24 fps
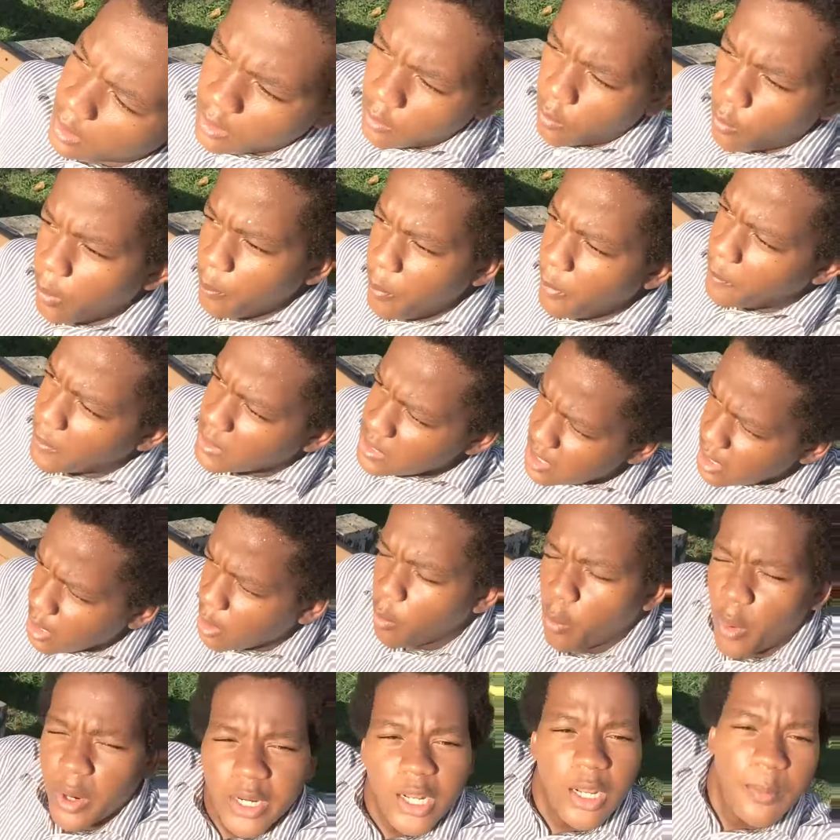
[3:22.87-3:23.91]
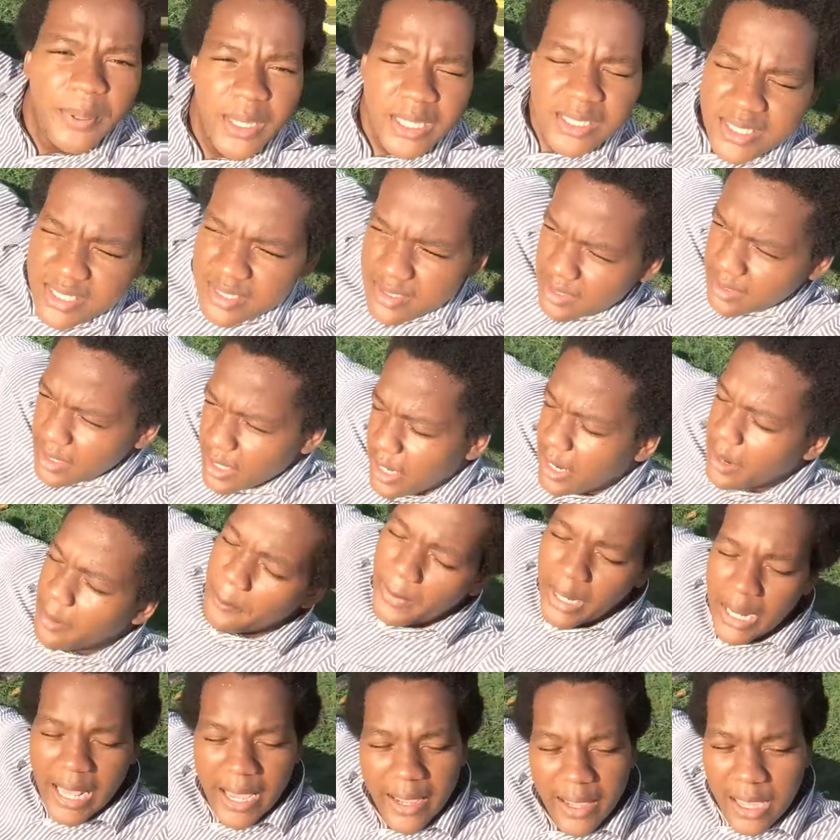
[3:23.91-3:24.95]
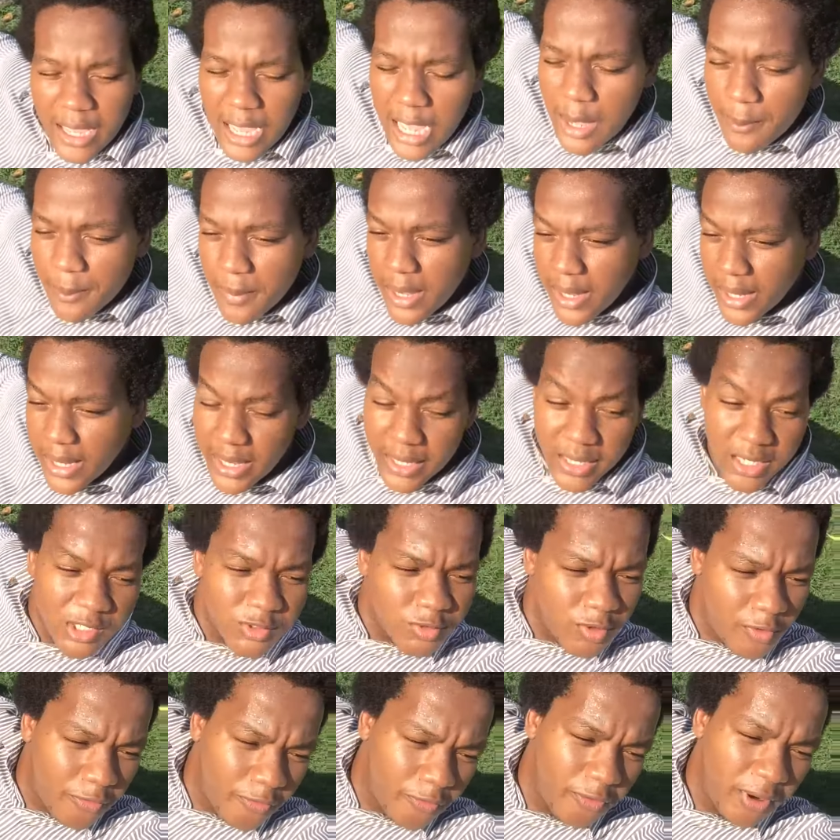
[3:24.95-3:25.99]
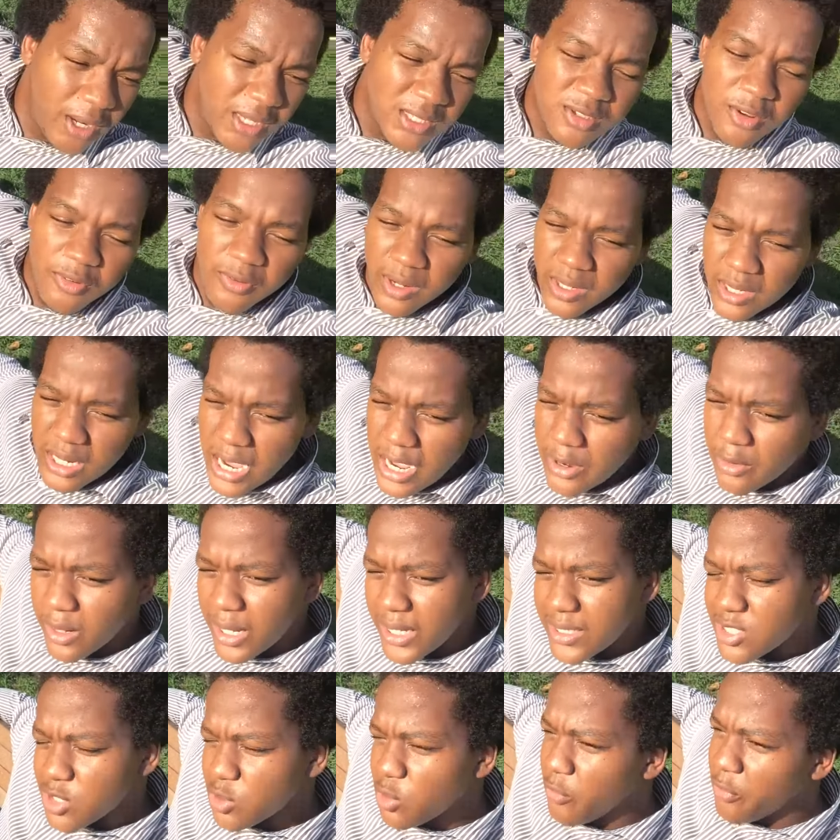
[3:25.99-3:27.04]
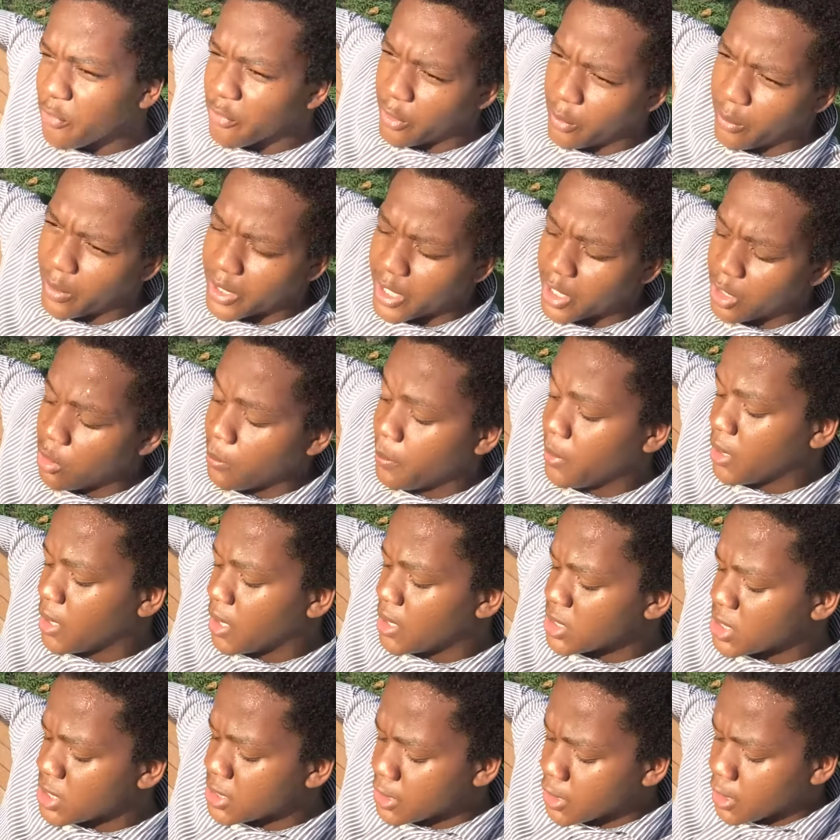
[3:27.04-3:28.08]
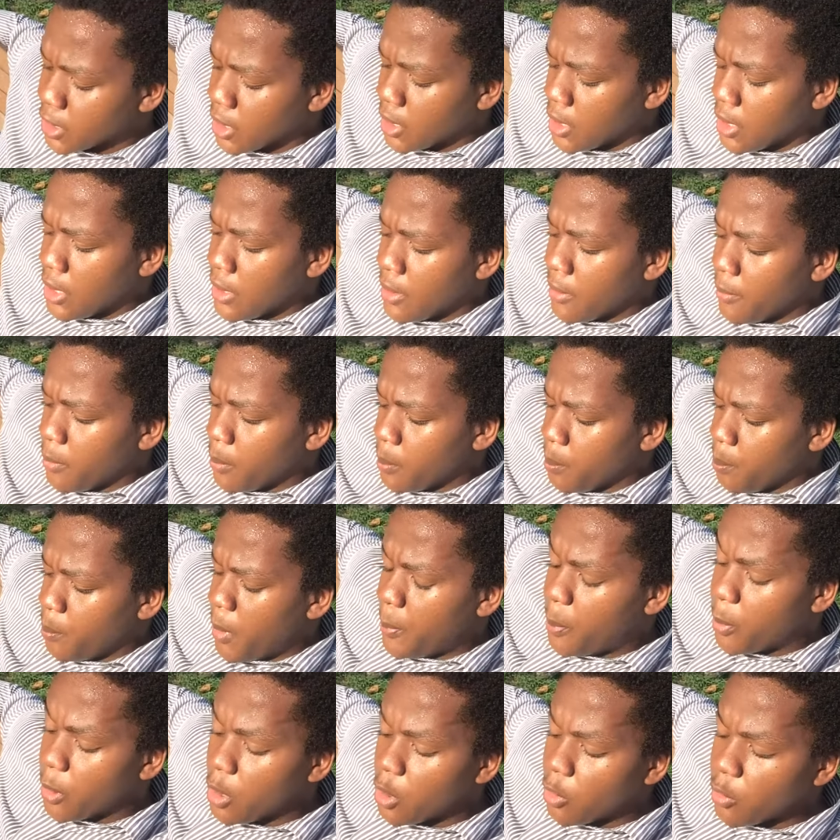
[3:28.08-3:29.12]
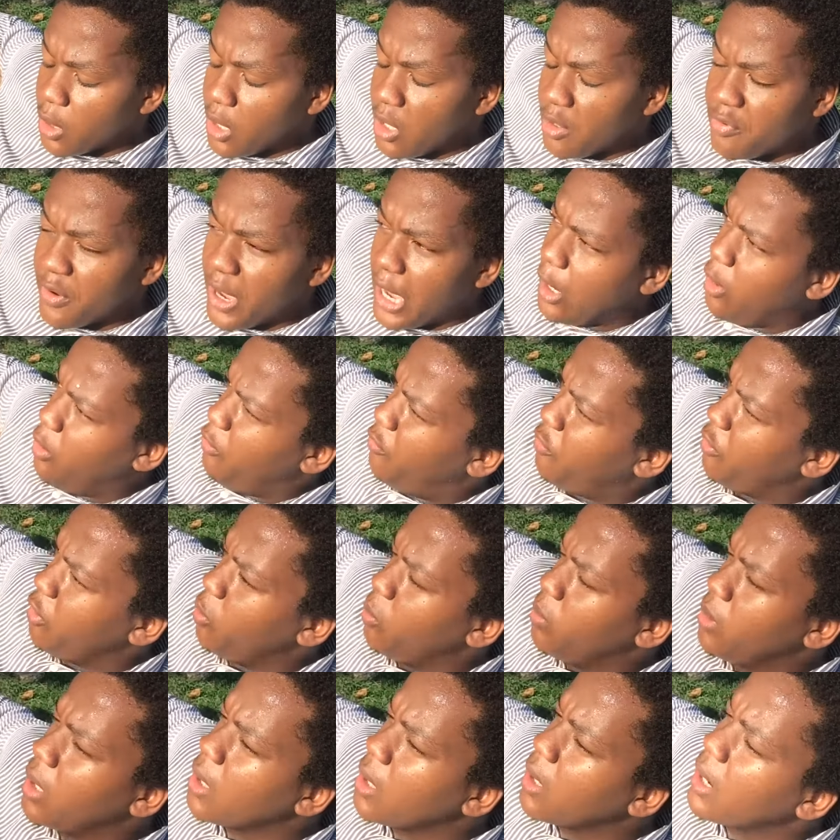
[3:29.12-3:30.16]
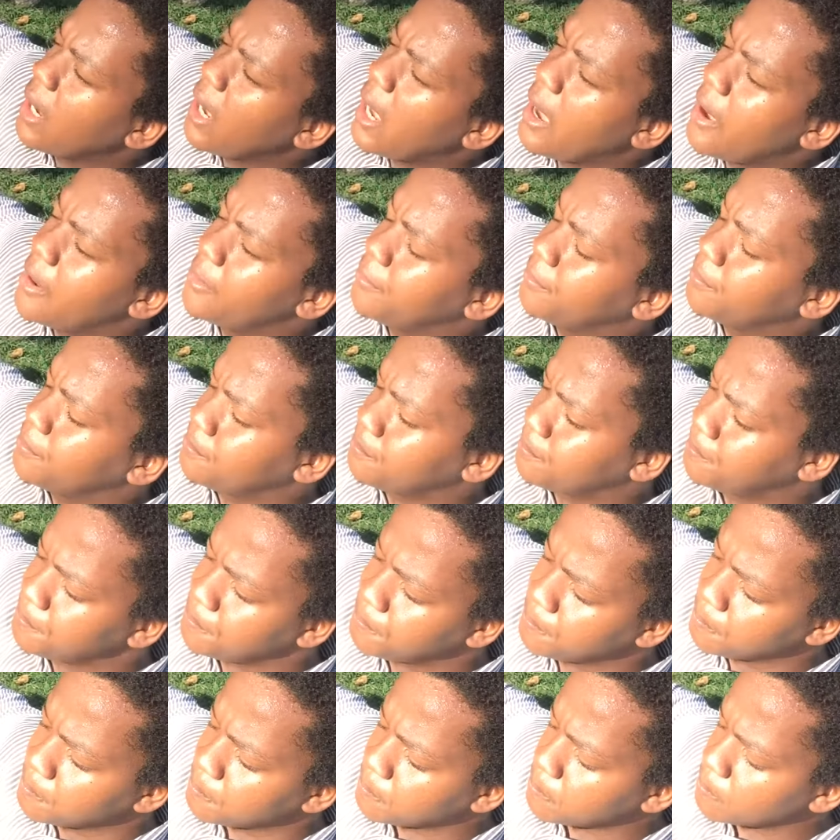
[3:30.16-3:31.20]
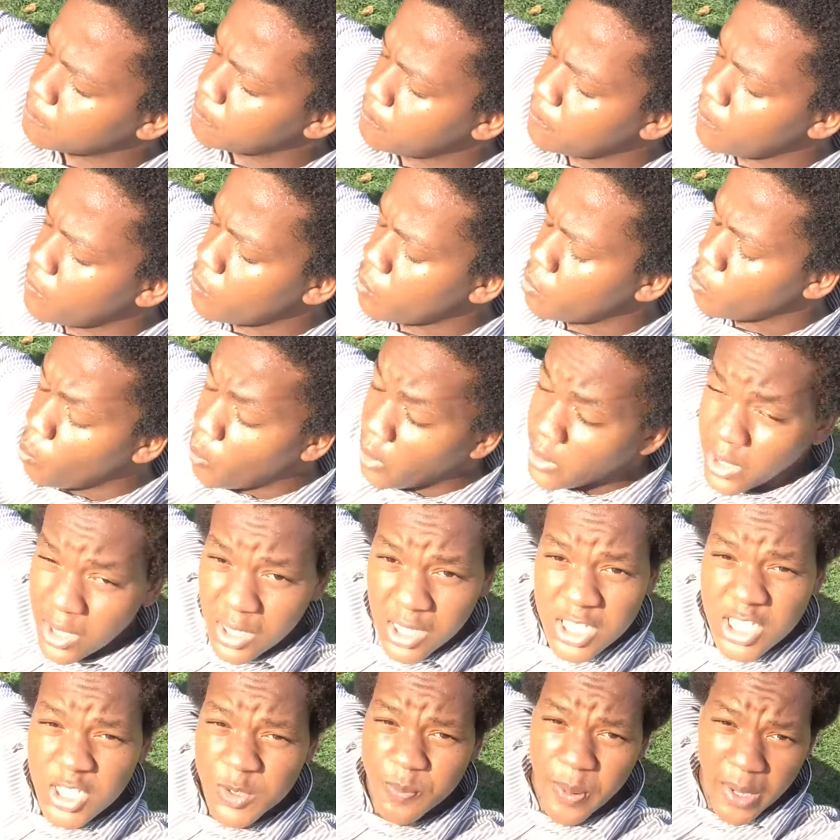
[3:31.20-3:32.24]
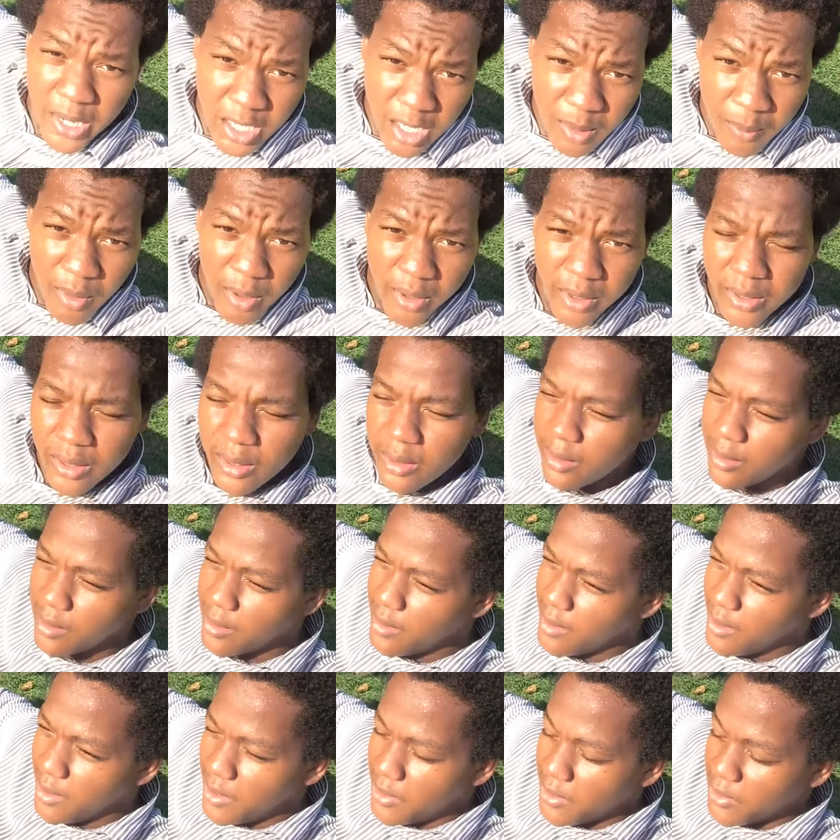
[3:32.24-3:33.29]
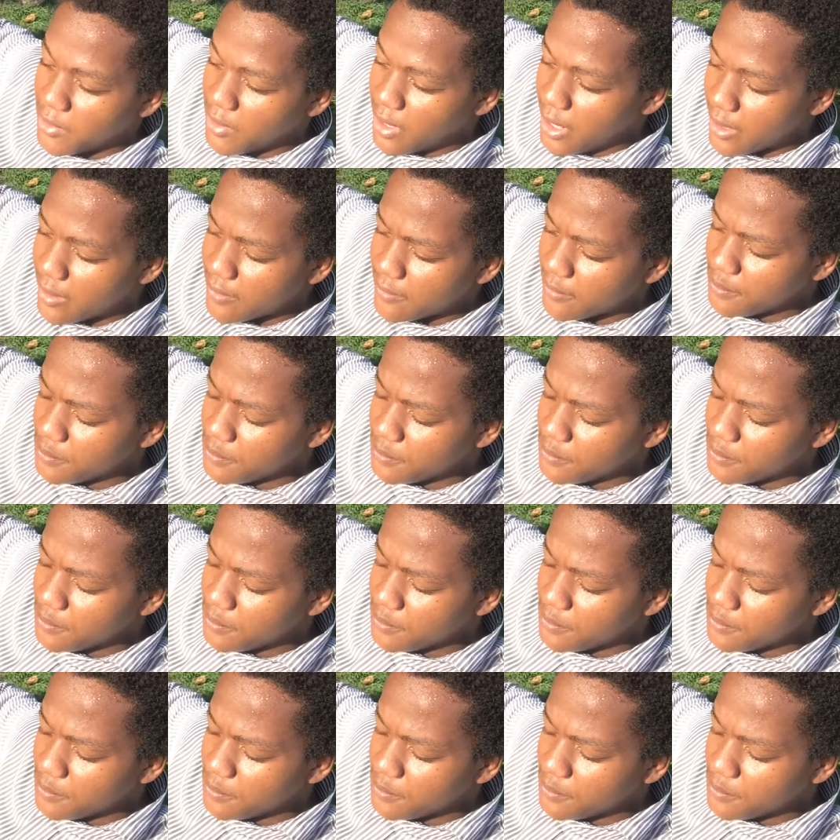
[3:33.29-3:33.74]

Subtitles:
1L beats, they'll be like, I get this for free and stuff like that. I don't like to do free work, because people don't really value free work, and when you could spend your money, like.